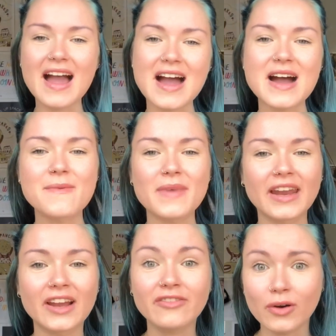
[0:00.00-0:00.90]
And
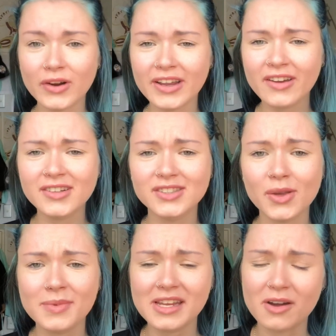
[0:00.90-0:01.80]
I've already gotten
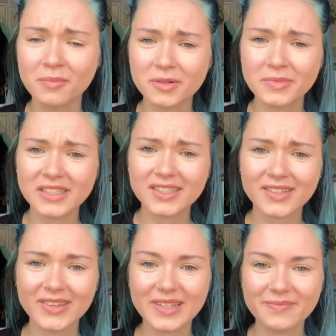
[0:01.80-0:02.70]
so many compliments
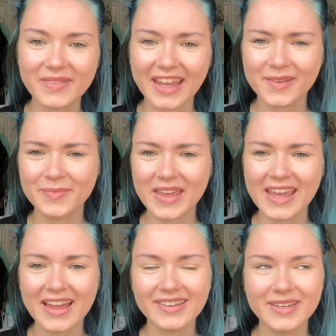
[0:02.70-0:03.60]
on them, like
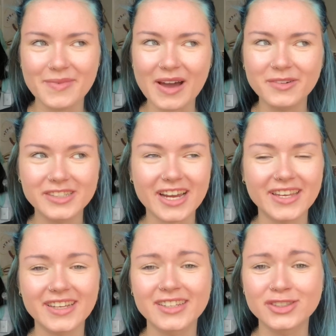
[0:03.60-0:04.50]
being out and about, which
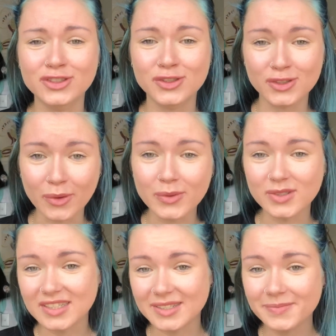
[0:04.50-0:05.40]
I think is so
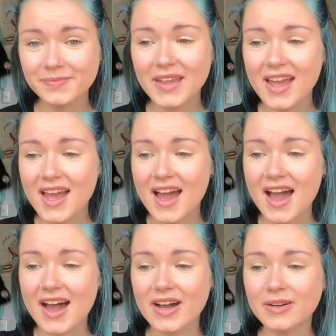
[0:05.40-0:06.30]
awesome.
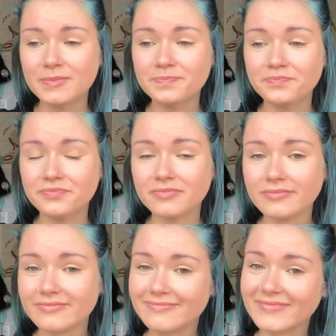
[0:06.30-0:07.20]

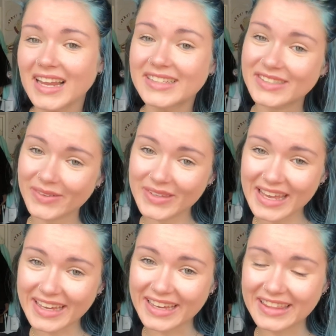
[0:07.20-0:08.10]
So
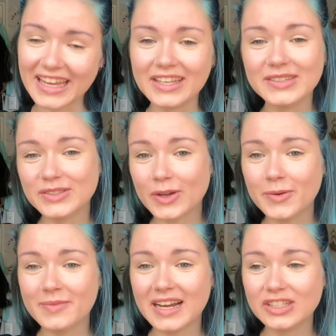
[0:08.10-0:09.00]
yeah, thank you
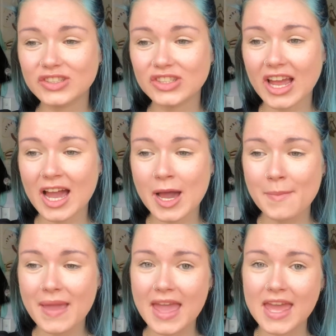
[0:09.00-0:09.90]
so much,
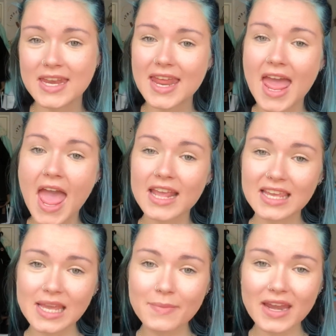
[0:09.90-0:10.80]
and
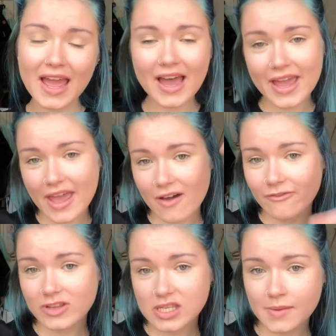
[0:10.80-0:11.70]
keep an eye out
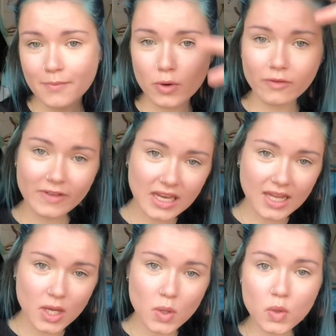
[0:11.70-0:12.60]
for some more
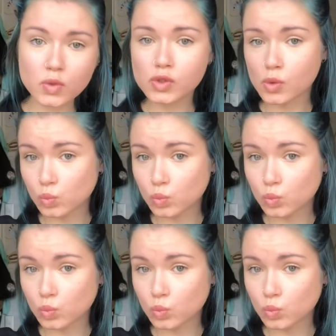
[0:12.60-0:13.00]
videos.